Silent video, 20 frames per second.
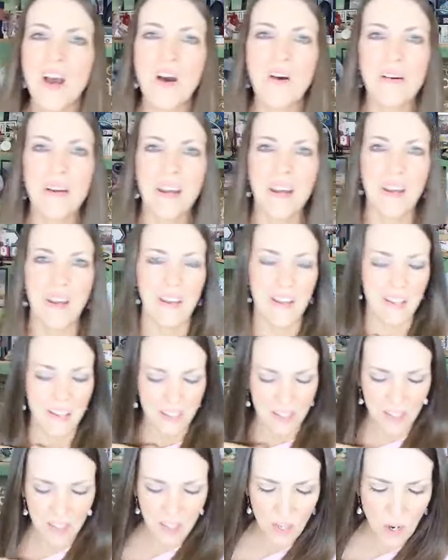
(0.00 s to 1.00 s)
Okay,
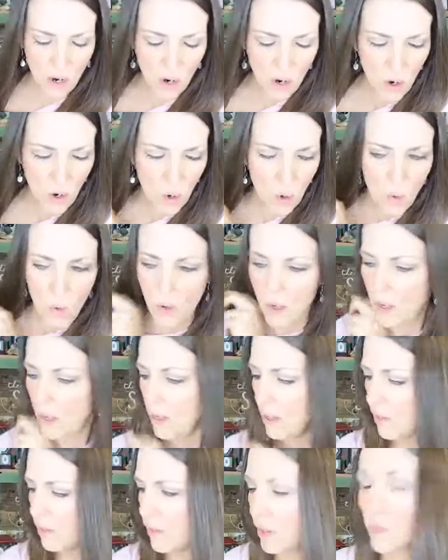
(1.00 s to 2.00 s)
so
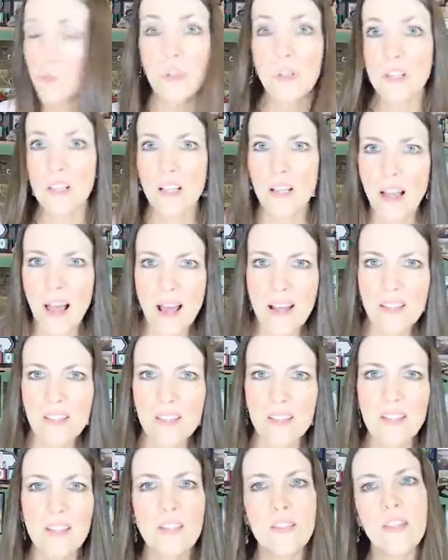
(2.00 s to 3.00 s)
those are the
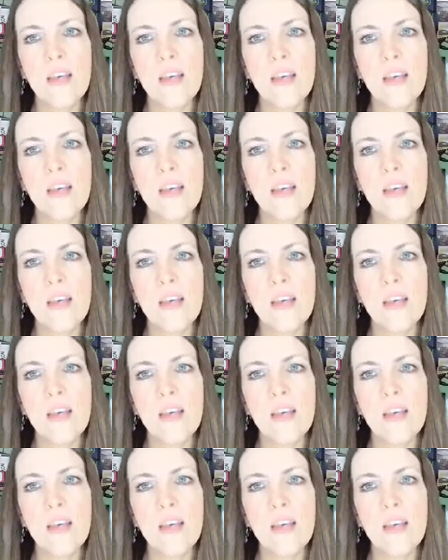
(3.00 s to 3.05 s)
classes.